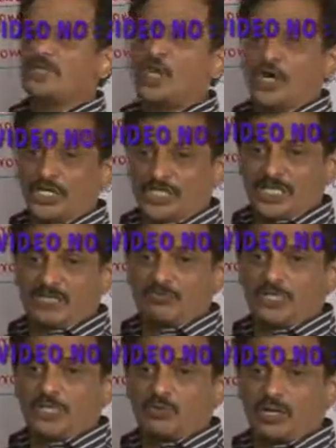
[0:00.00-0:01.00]
choices
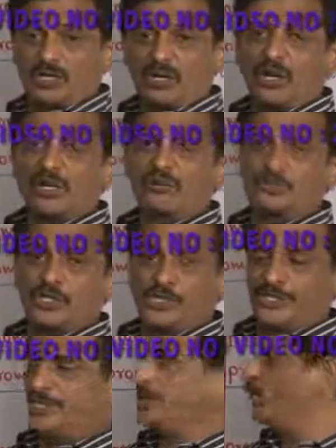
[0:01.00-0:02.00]
means what? Lot of
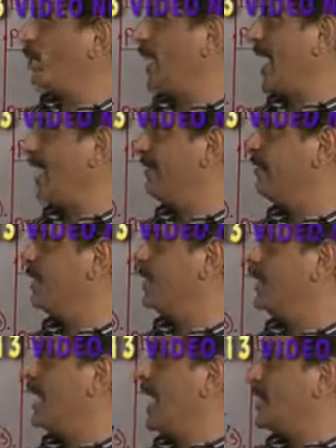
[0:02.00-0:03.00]
choices you have.
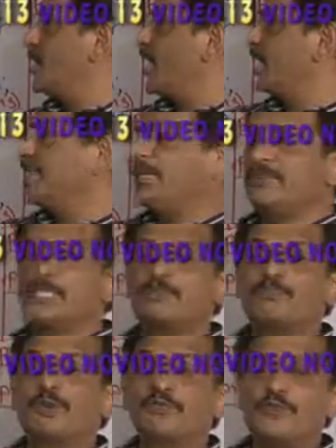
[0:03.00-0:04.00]
Adjective is
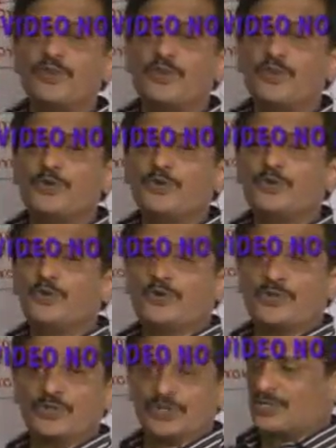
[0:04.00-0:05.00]

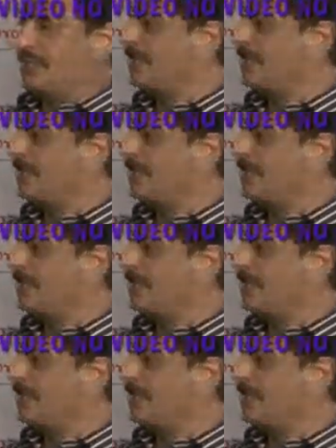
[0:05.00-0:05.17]
profuse